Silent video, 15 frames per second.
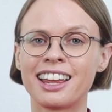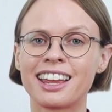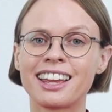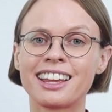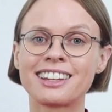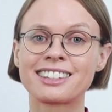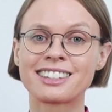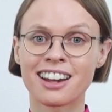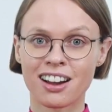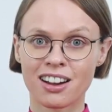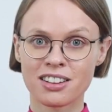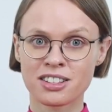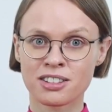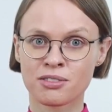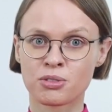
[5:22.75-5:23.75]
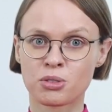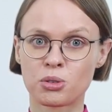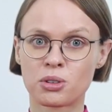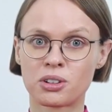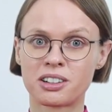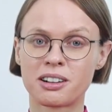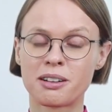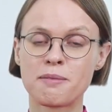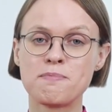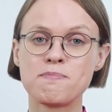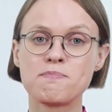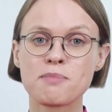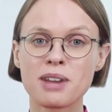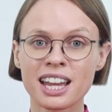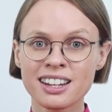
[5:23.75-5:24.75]
In Task 4,
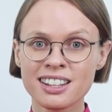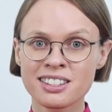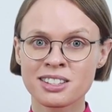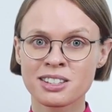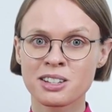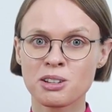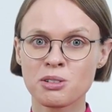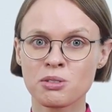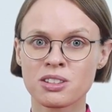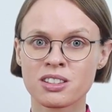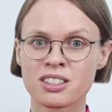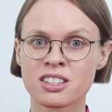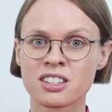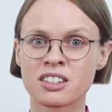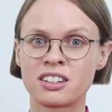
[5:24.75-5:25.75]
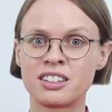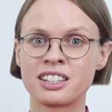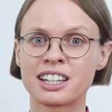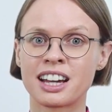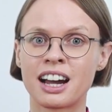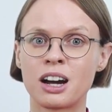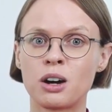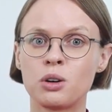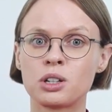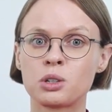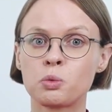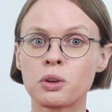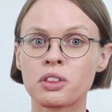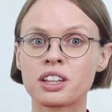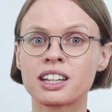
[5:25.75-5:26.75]
many students start
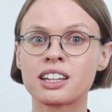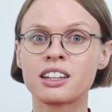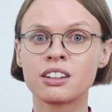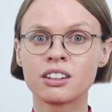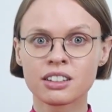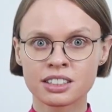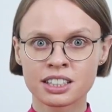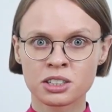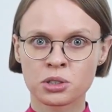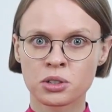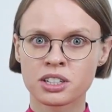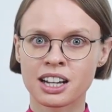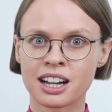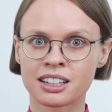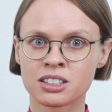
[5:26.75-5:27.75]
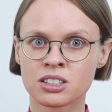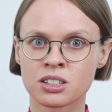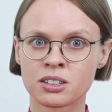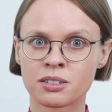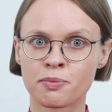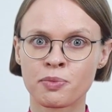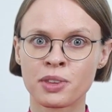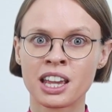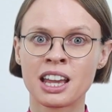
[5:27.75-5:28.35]
out with a good introduction,